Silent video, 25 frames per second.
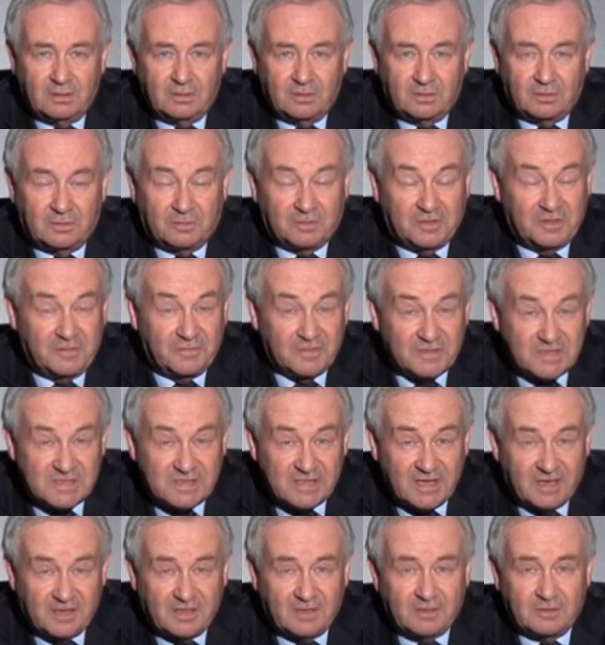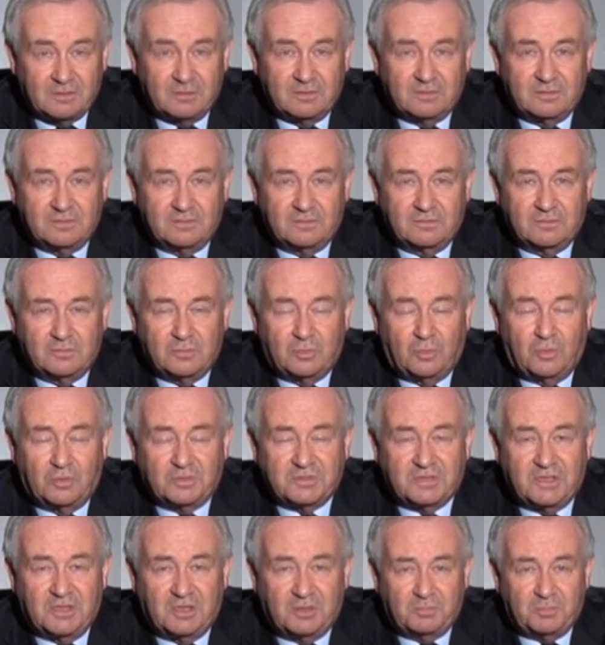or even second
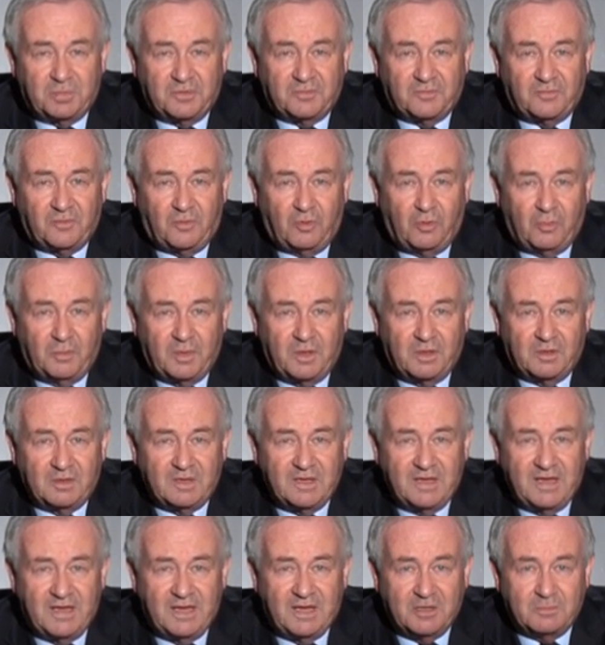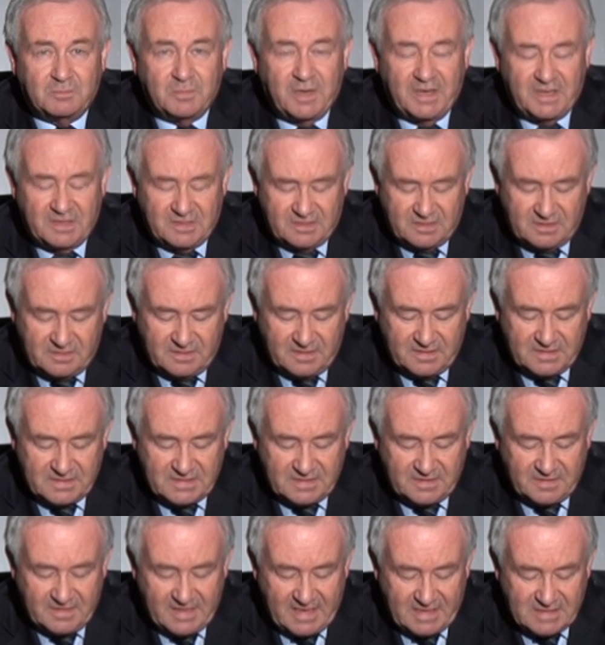quartile performer in maintenance,
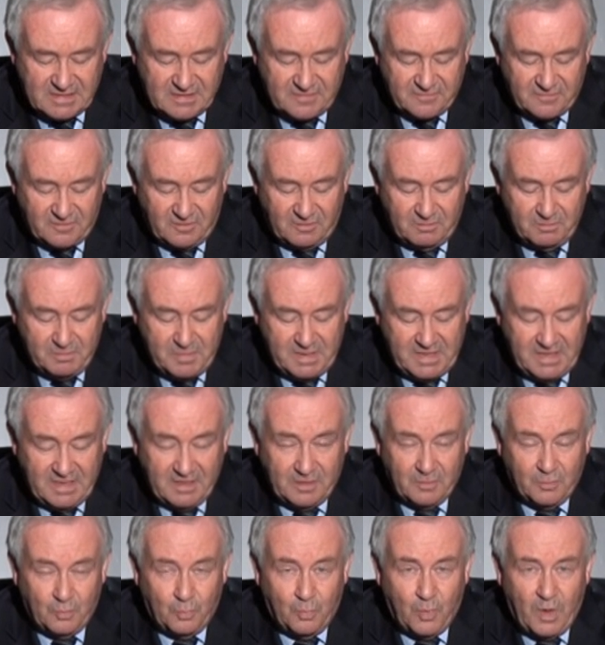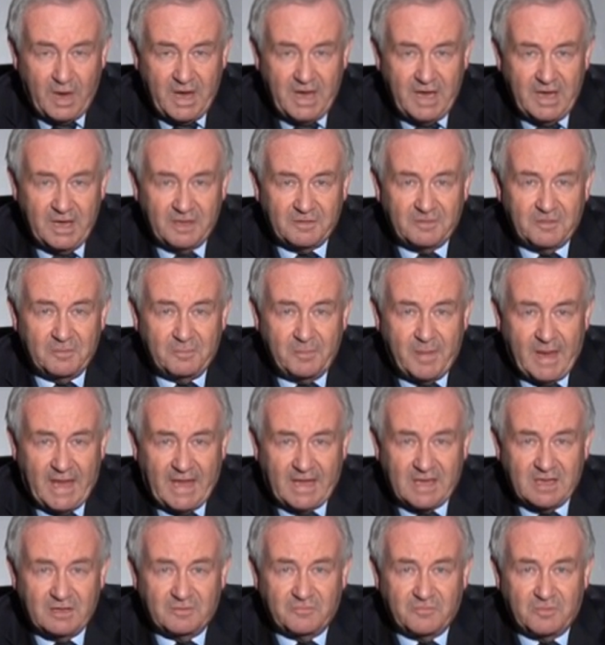and that's from being way at the
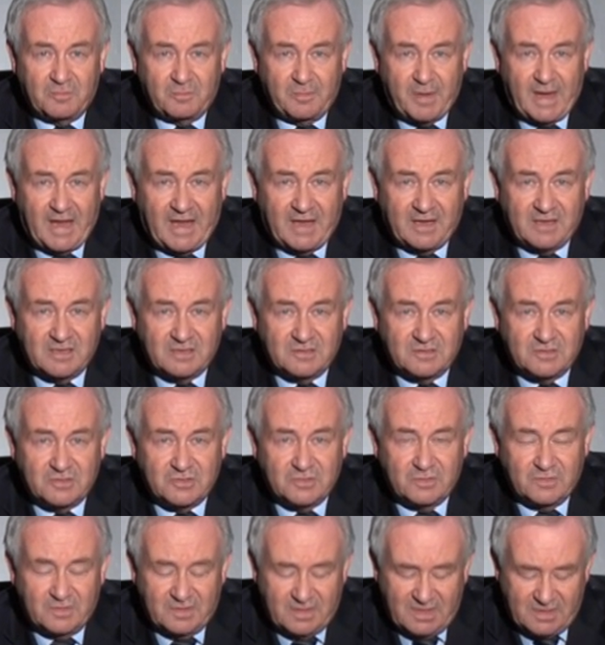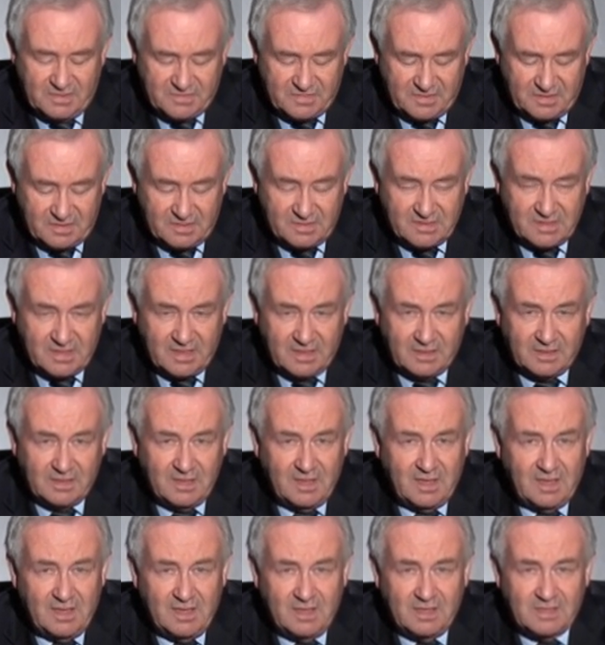back of the pack in 2010.
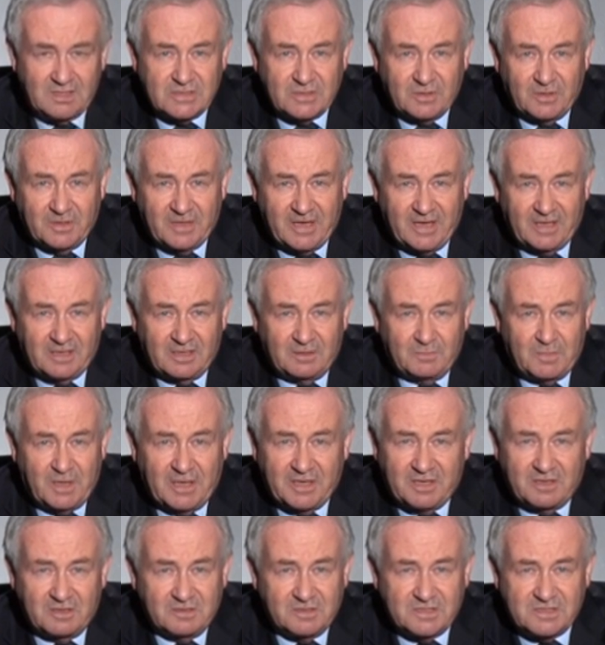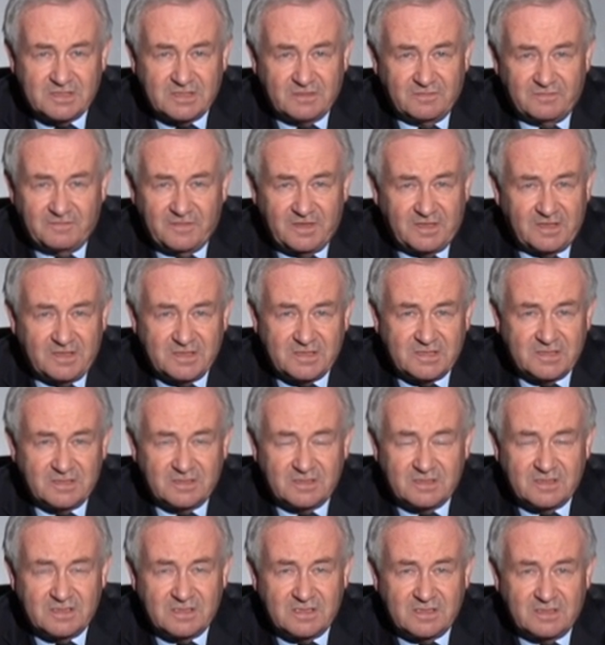So again, my very
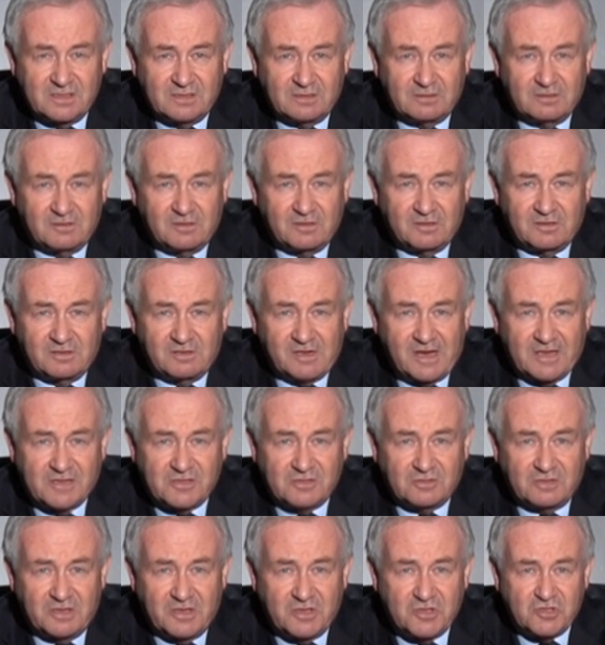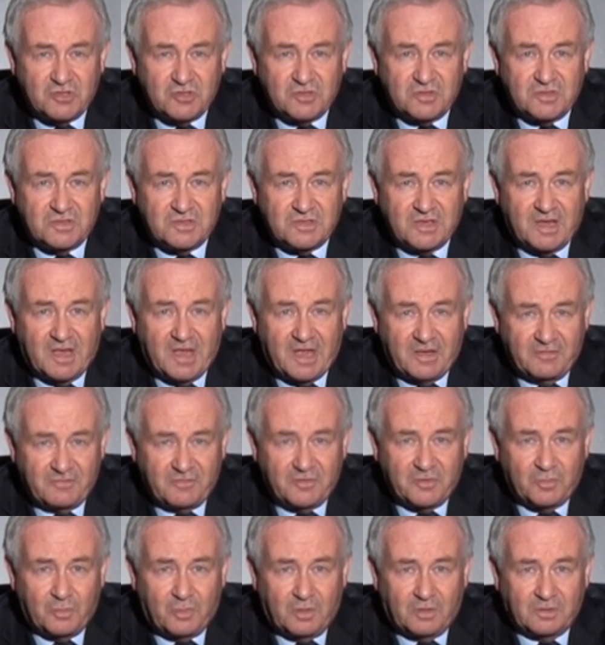sincere congratulations to
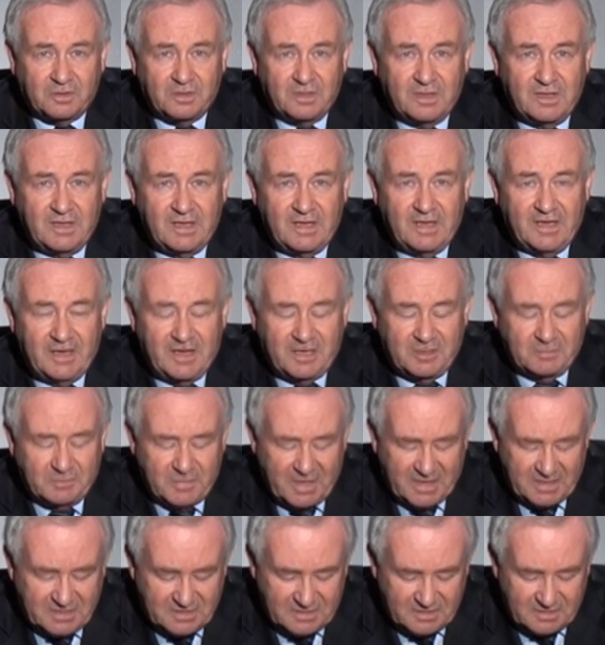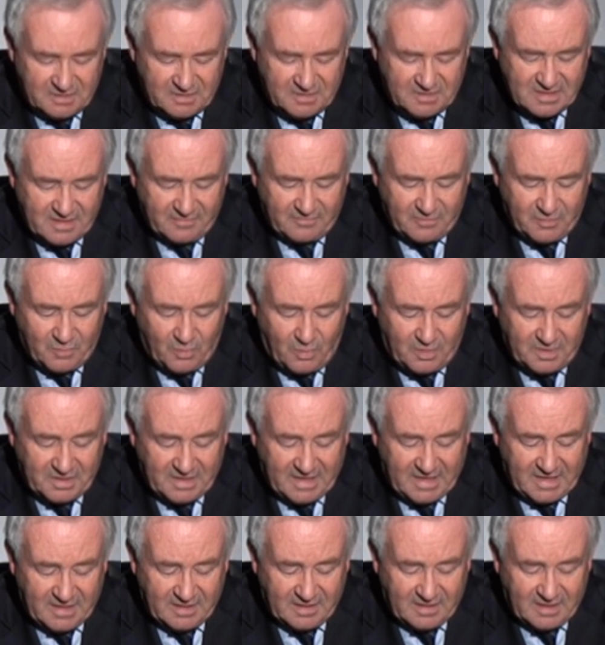everyone in maintenance, everyone
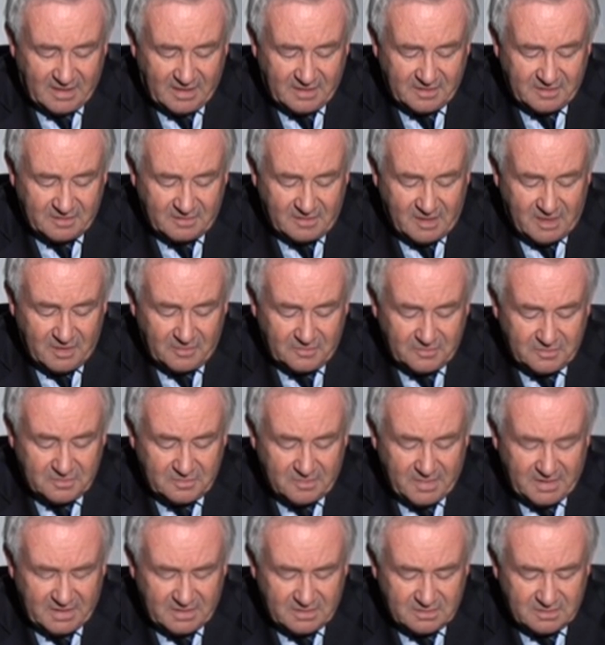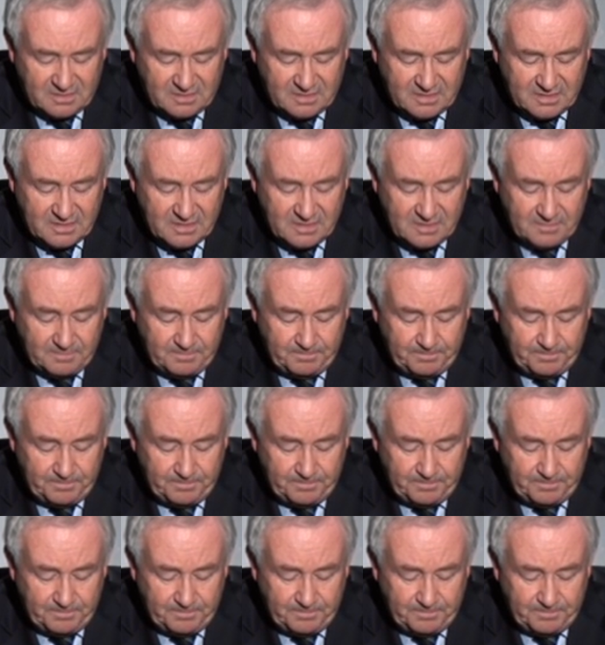in and around maintenance.